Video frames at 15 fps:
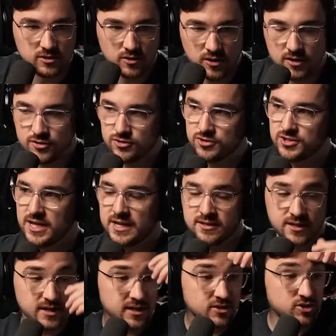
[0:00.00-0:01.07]
don't
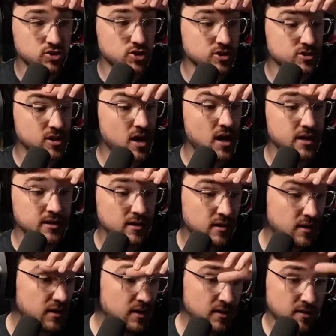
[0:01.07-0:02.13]
understand it. It's just odd.
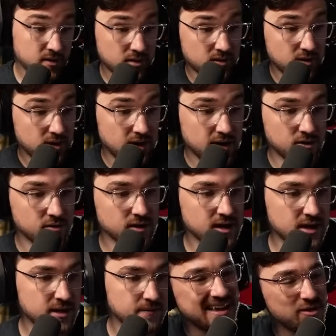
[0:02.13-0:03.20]
I don't
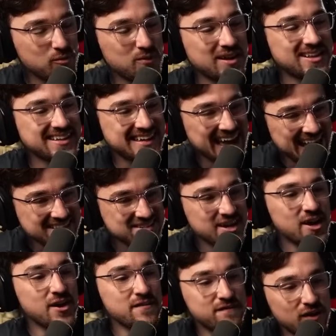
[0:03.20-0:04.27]
get it. It will get
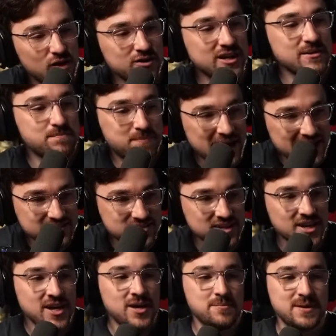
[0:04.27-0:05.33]
voted best
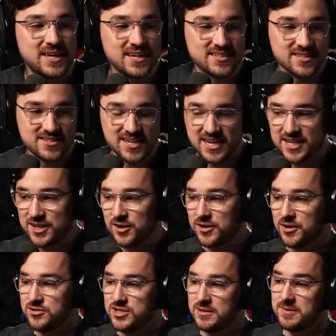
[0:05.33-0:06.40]
because it's a Hideo
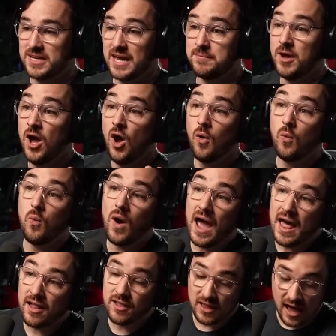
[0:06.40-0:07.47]
Kojima game.
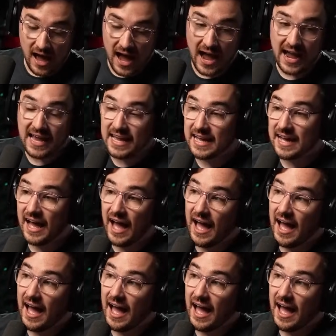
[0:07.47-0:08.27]
Well, I